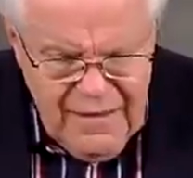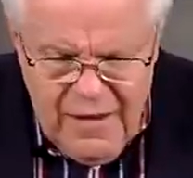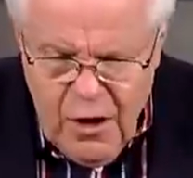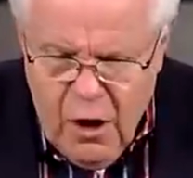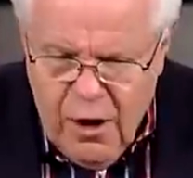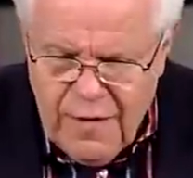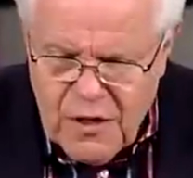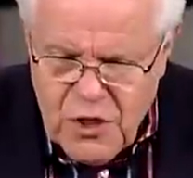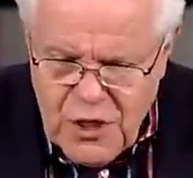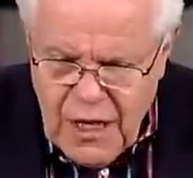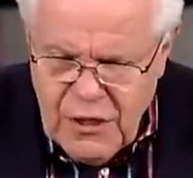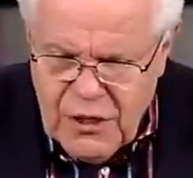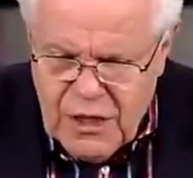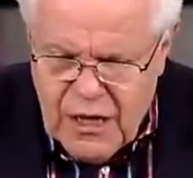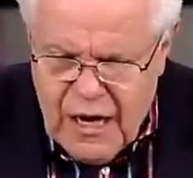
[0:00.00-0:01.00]
they are the
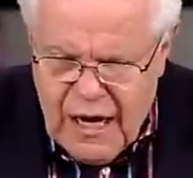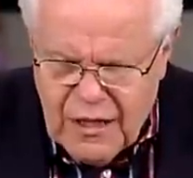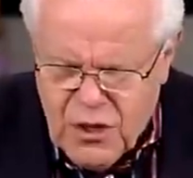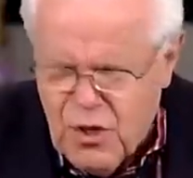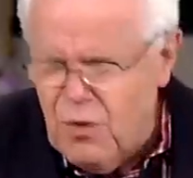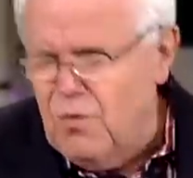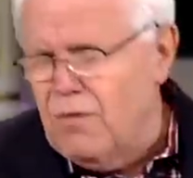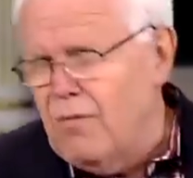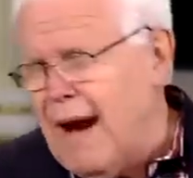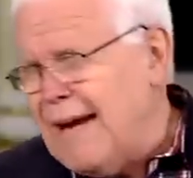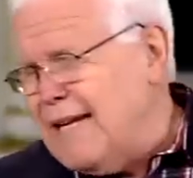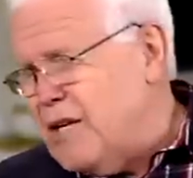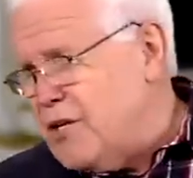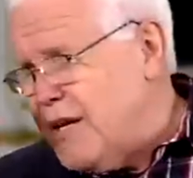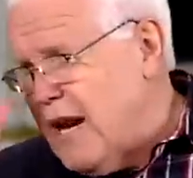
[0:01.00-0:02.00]
sons of God. So
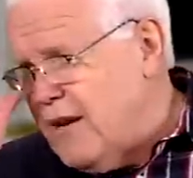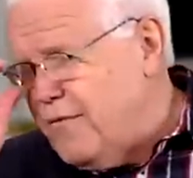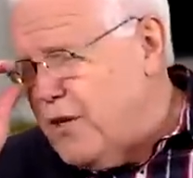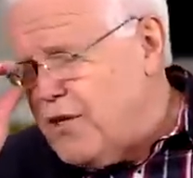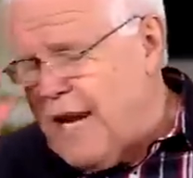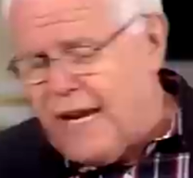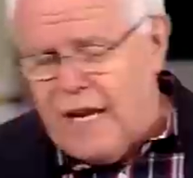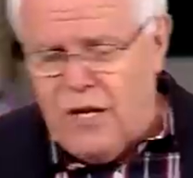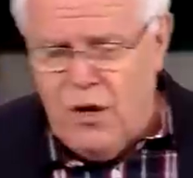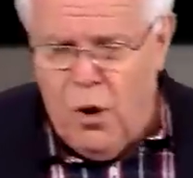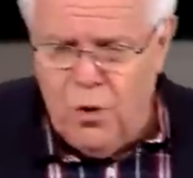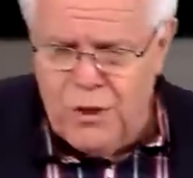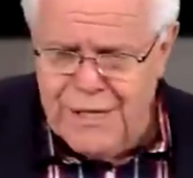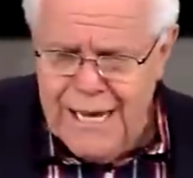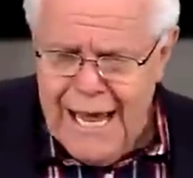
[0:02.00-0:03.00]
write this down if you're taking
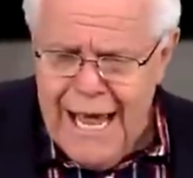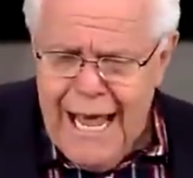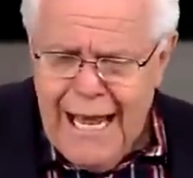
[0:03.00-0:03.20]
notes.